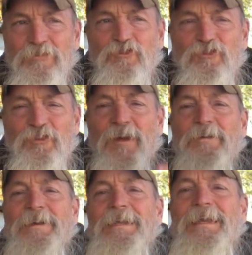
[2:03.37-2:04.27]

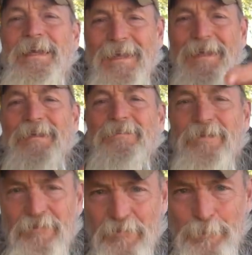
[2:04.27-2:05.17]
sharing his
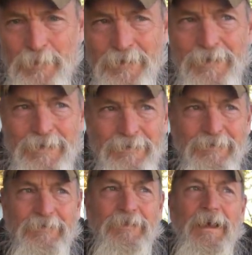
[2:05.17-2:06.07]

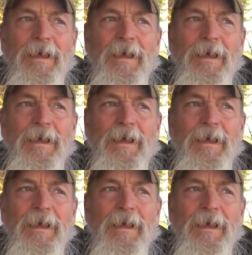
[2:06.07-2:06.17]
experience,